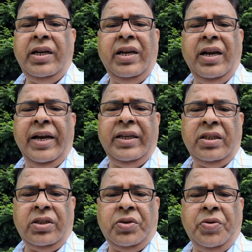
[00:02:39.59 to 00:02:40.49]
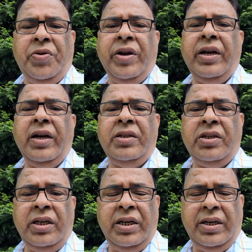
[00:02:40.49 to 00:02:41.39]
He likes to drink a
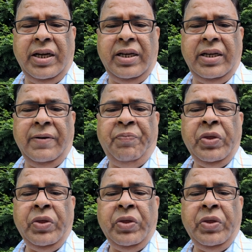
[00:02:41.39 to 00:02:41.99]
tea daily.